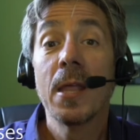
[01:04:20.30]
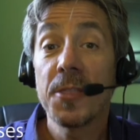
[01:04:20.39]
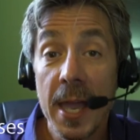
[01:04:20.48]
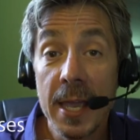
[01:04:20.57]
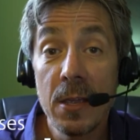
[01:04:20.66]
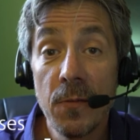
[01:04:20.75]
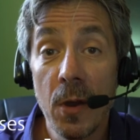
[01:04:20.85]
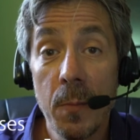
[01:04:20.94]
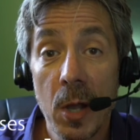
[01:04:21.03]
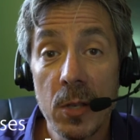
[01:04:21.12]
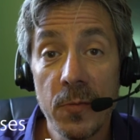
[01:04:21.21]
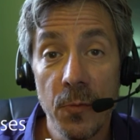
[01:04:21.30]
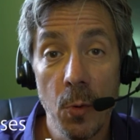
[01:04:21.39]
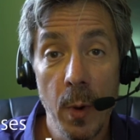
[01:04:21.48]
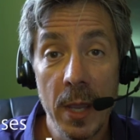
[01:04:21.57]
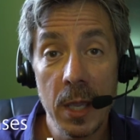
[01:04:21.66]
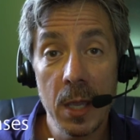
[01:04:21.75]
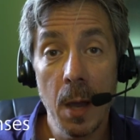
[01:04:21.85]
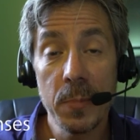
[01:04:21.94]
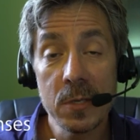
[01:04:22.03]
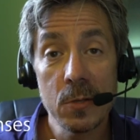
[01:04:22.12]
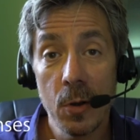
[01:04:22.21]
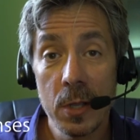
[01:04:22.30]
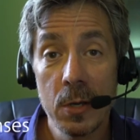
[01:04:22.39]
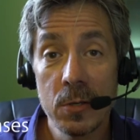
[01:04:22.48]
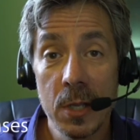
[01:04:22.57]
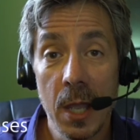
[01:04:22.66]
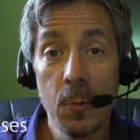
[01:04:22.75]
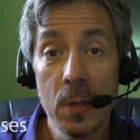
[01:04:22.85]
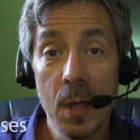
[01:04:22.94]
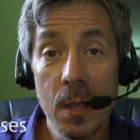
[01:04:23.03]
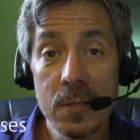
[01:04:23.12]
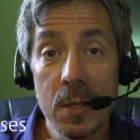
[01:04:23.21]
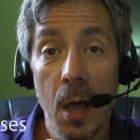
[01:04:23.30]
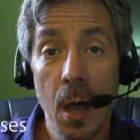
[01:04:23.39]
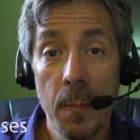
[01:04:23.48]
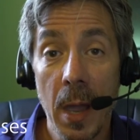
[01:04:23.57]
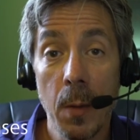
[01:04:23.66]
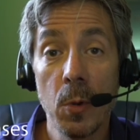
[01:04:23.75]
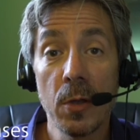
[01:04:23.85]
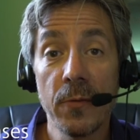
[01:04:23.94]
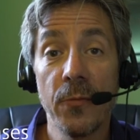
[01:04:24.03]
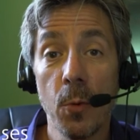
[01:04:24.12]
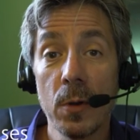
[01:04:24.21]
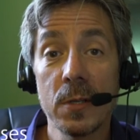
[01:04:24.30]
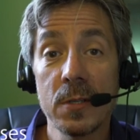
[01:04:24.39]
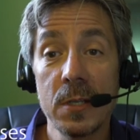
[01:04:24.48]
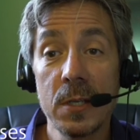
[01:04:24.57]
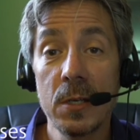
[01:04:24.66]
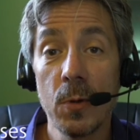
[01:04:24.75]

Thank you very much for waking up and starting your day with us, and we look forward to seeing you